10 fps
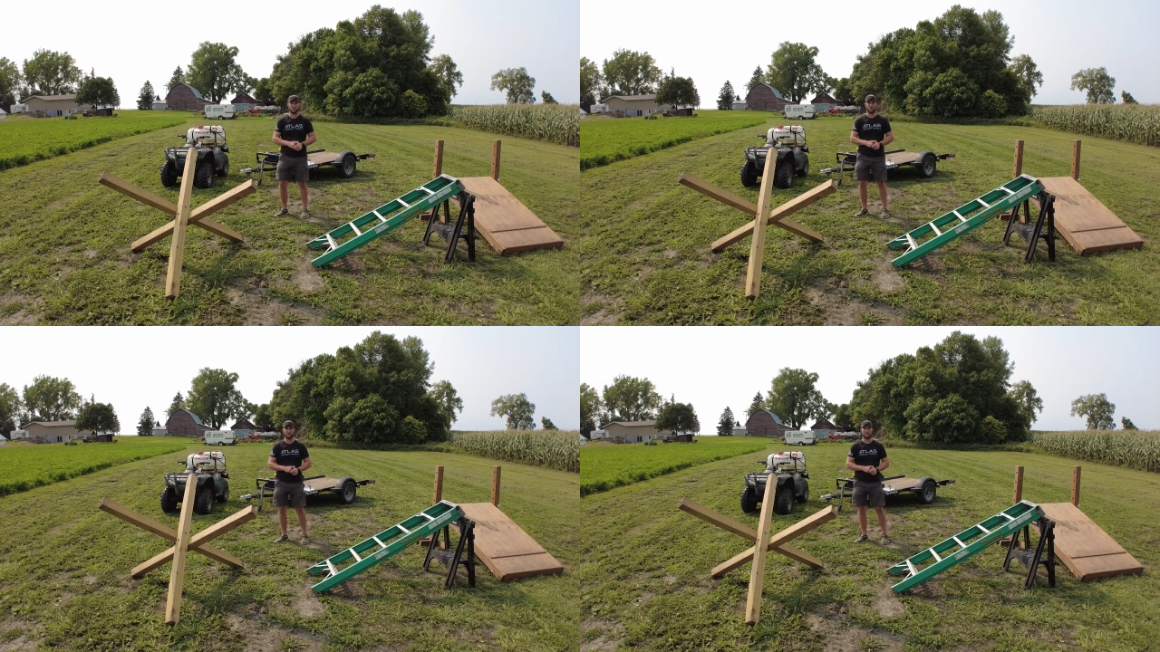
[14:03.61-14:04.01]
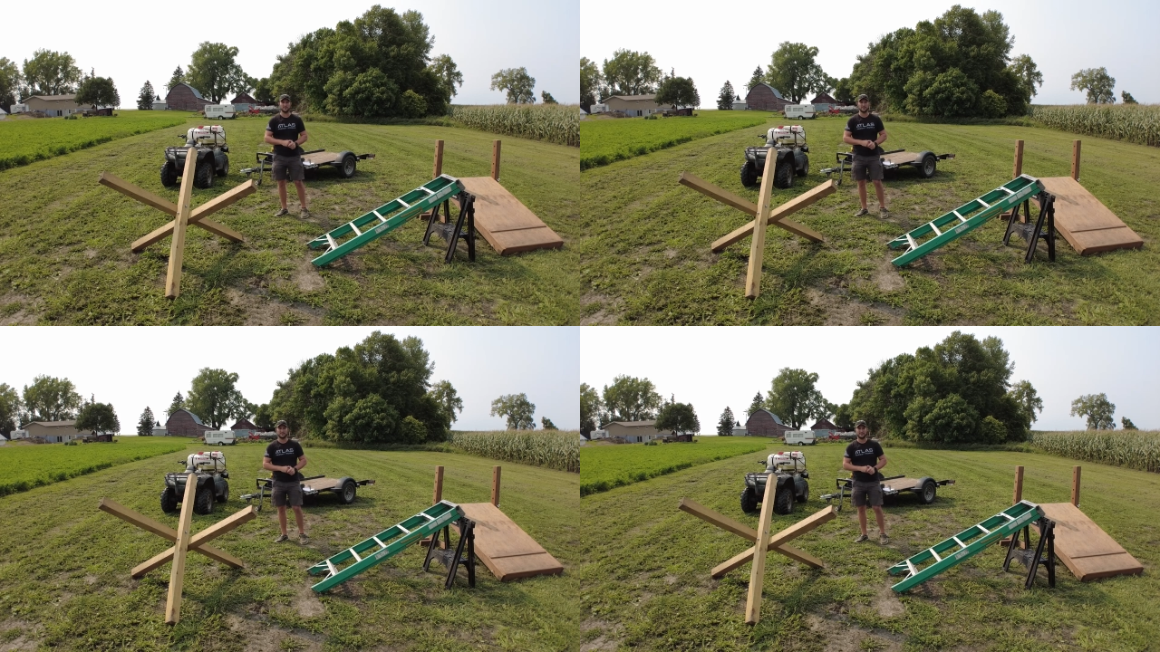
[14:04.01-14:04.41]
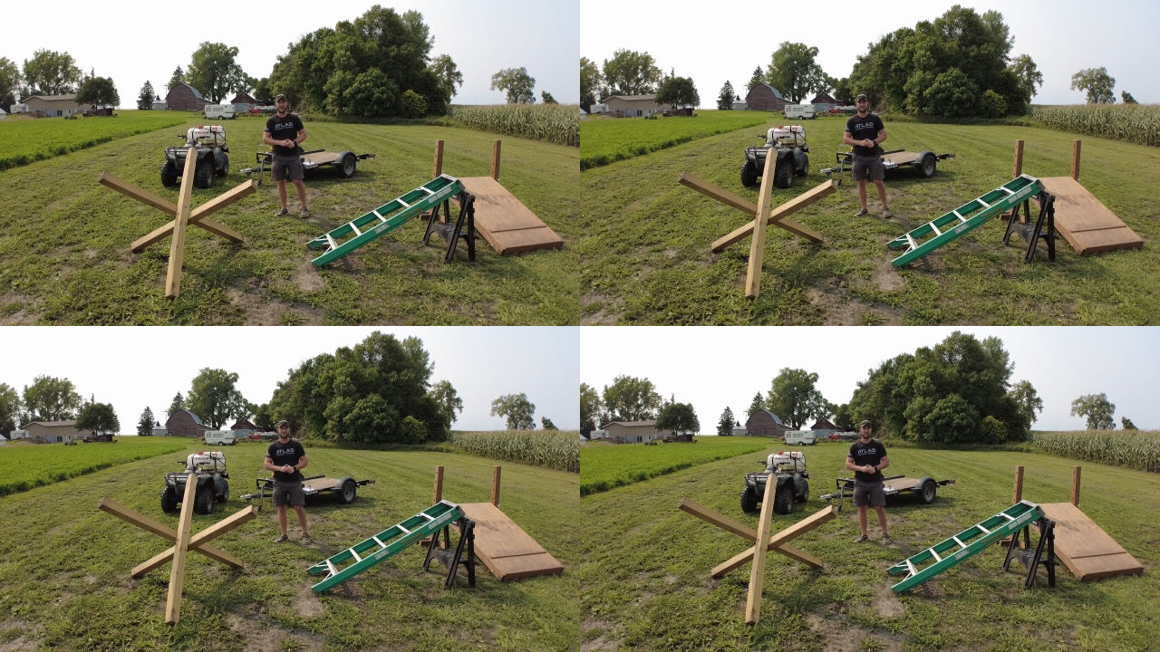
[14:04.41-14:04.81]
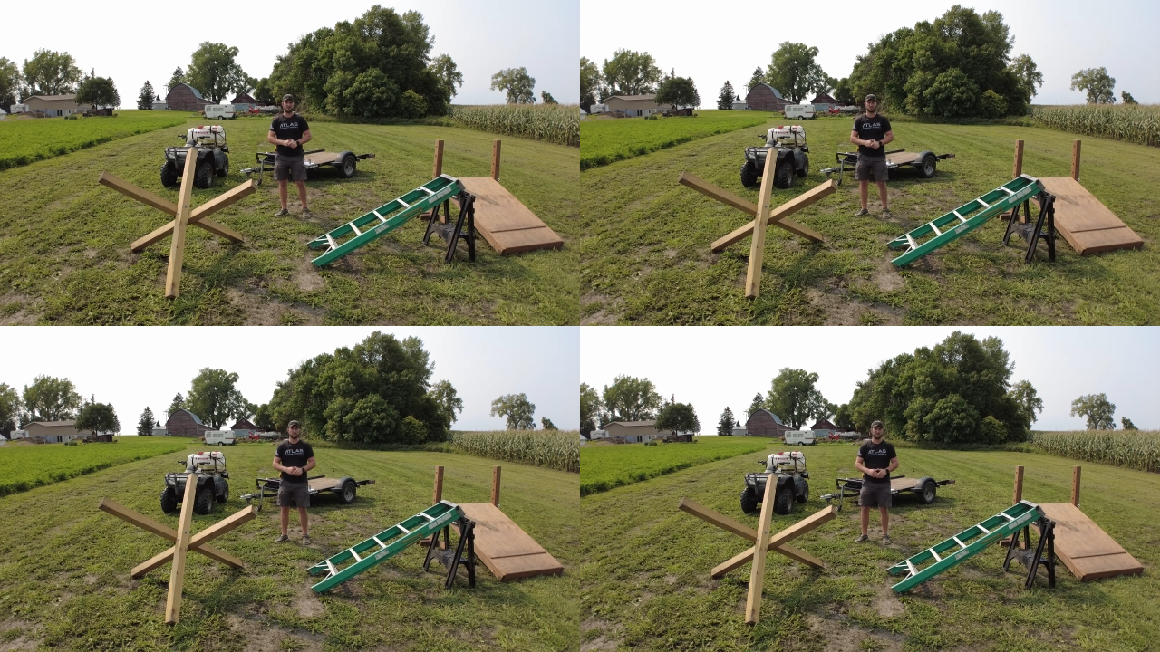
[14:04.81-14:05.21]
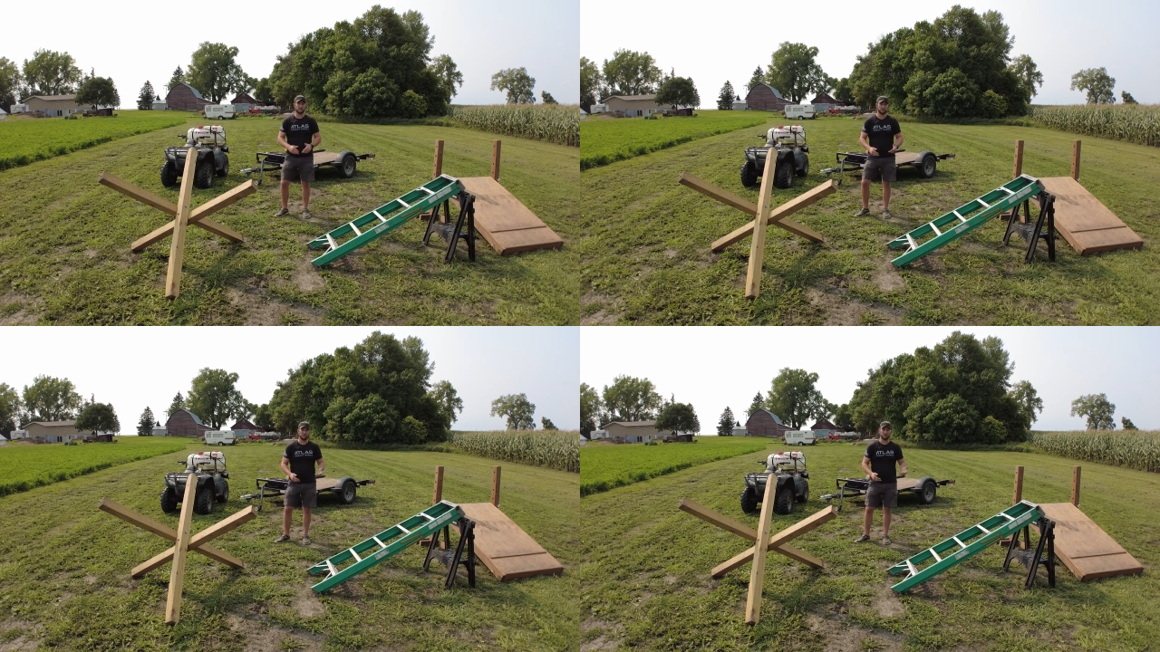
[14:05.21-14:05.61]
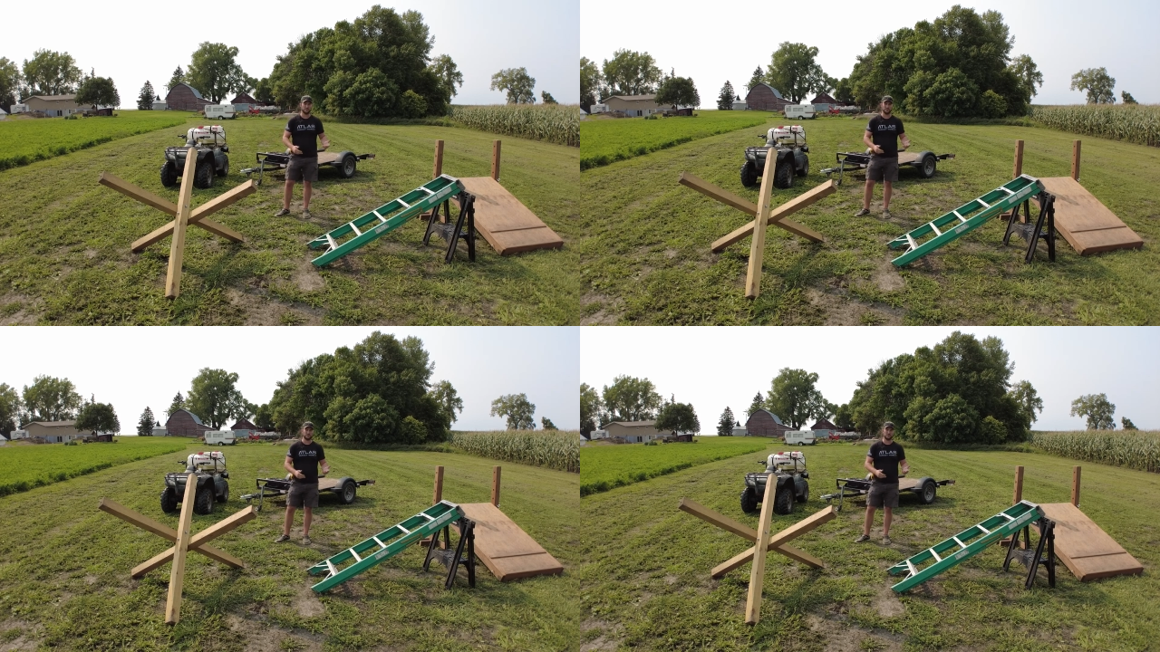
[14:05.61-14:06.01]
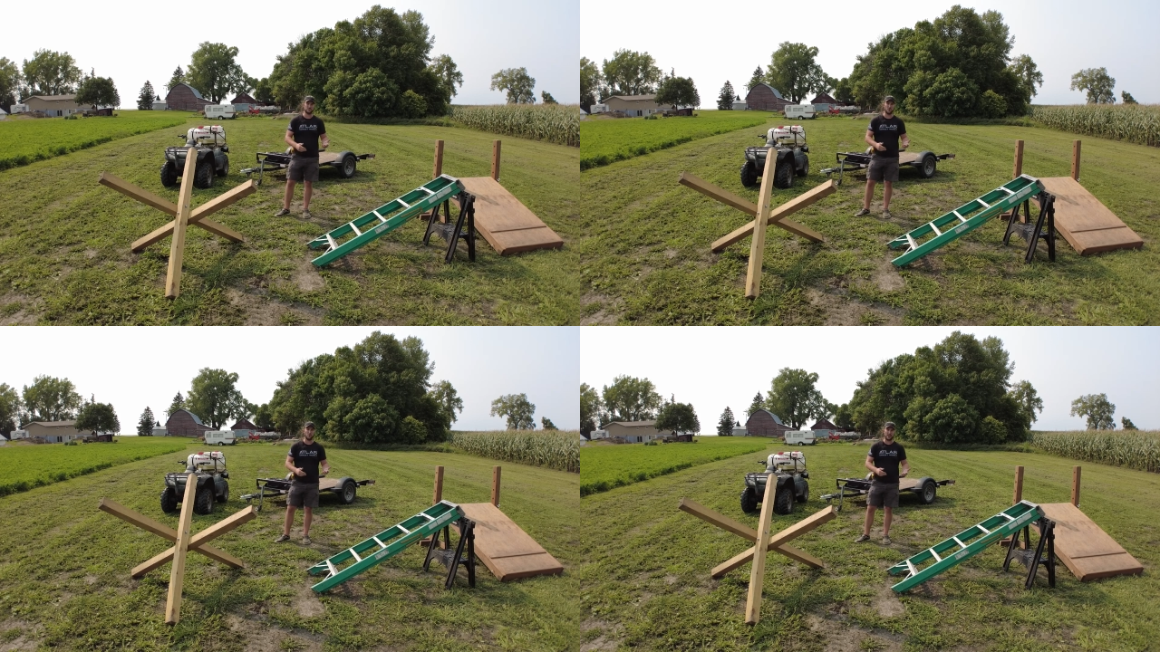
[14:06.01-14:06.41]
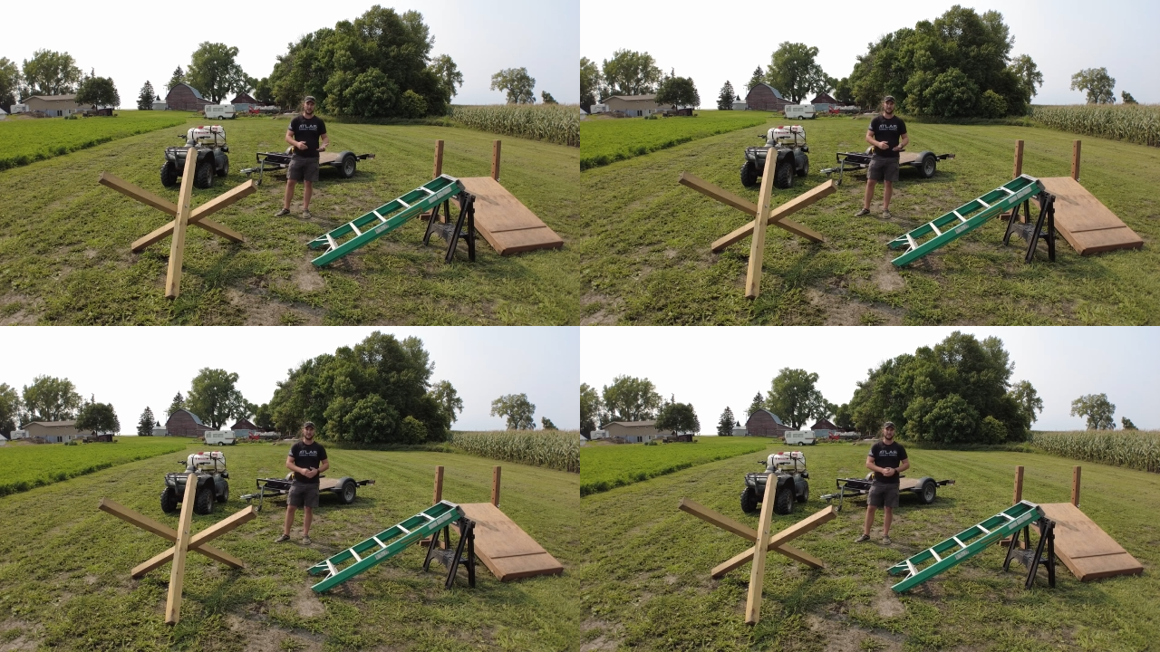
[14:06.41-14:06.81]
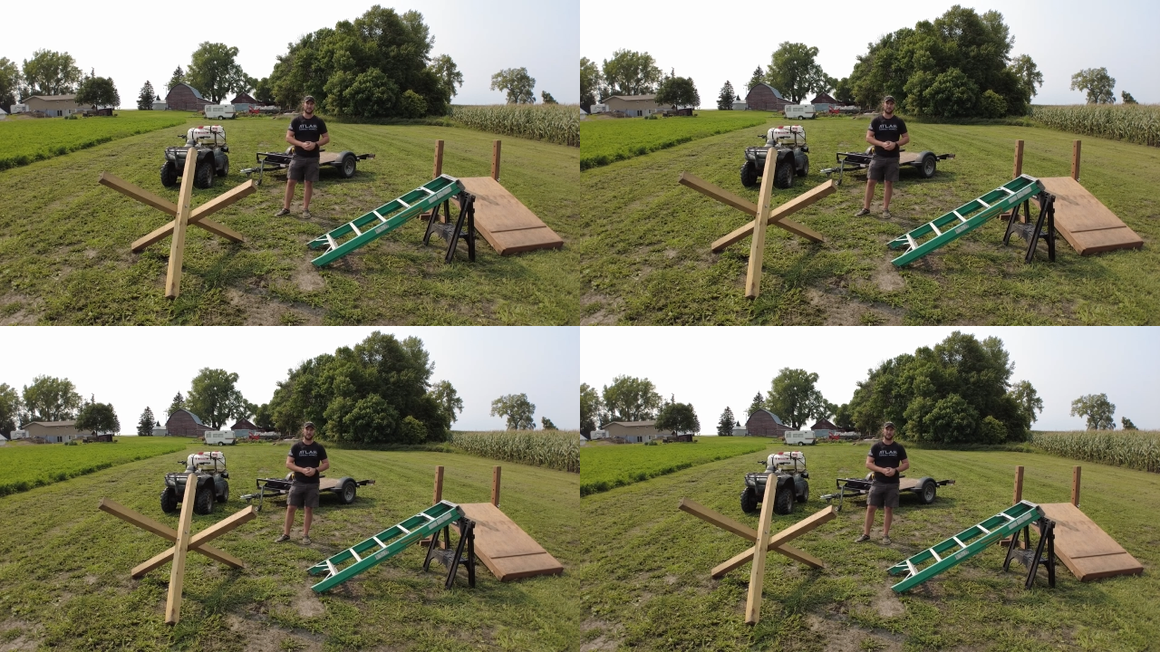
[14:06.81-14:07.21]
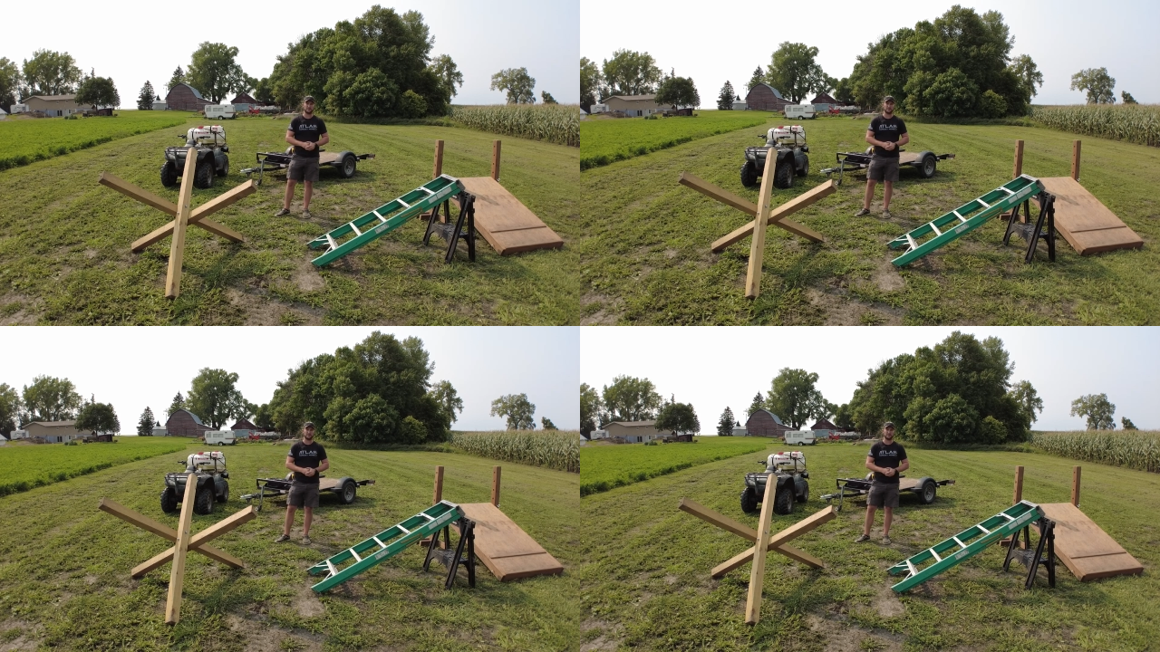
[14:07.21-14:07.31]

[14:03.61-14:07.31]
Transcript: [unreadable: no face in view]